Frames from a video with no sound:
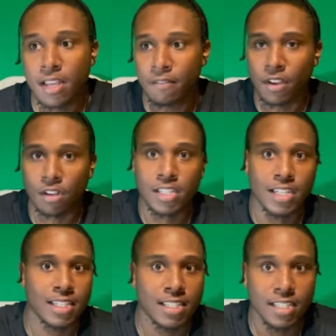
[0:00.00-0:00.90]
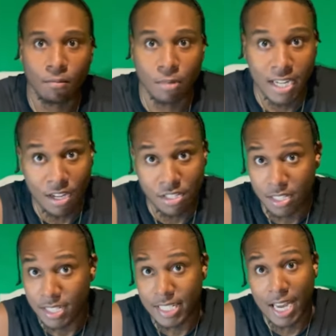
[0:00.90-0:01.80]
If y'all see it when y'all
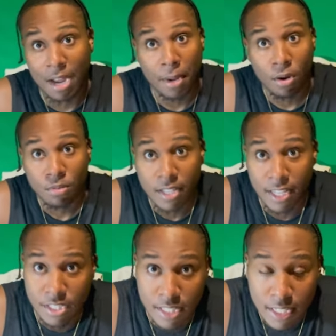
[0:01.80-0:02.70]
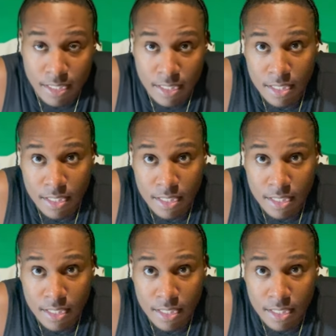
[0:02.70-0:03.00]
seen the timeout incident